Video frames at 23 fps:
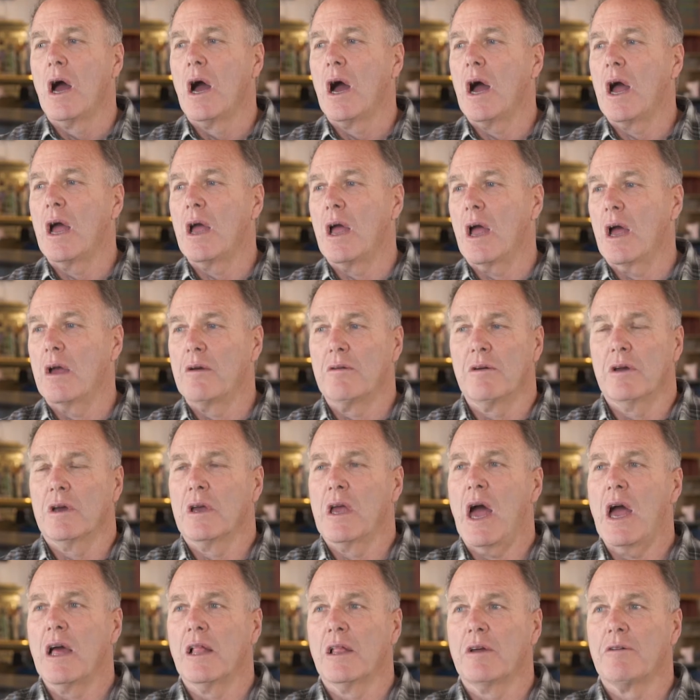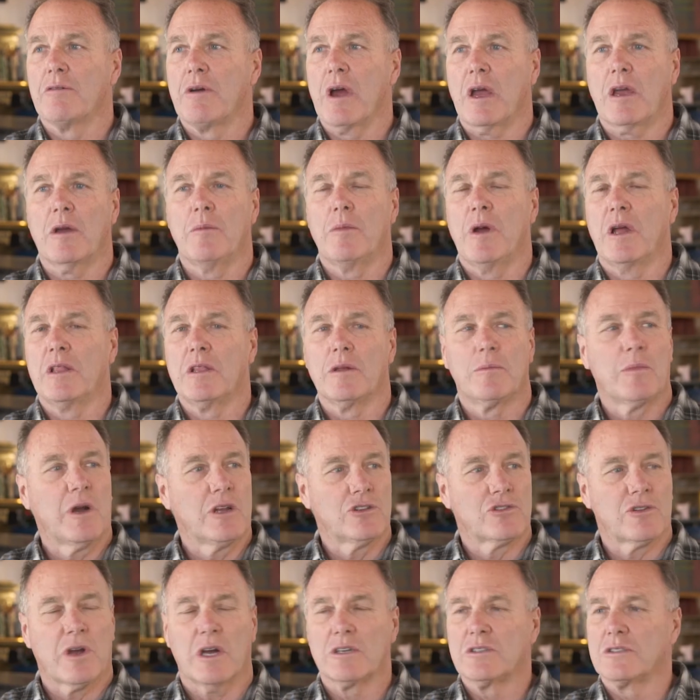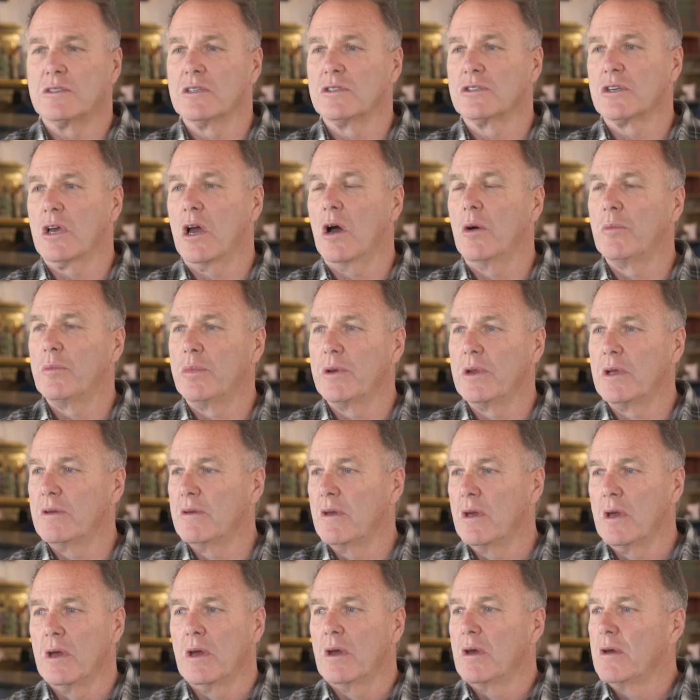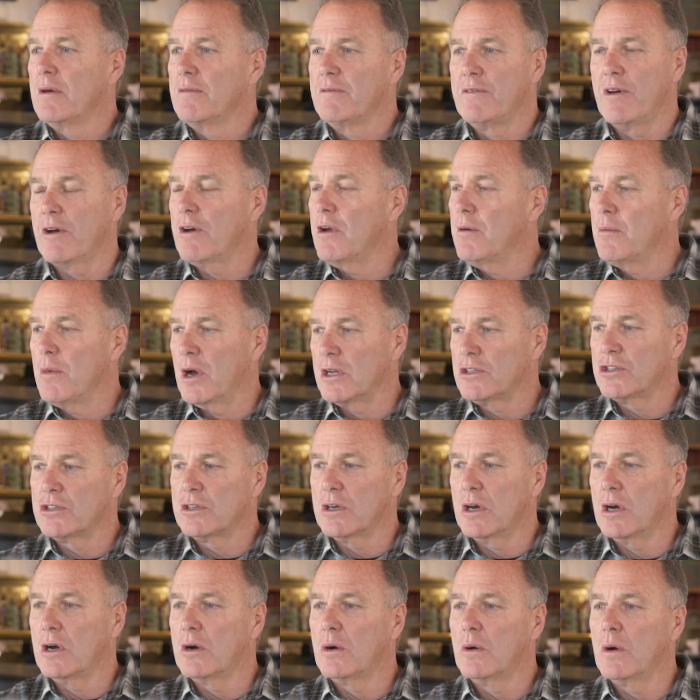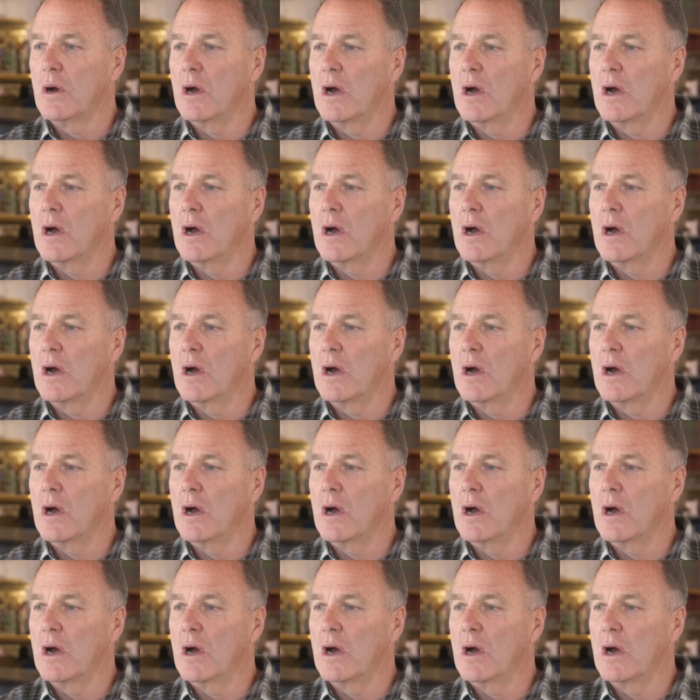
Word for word: I really highly recommend them. I trust this company very much so.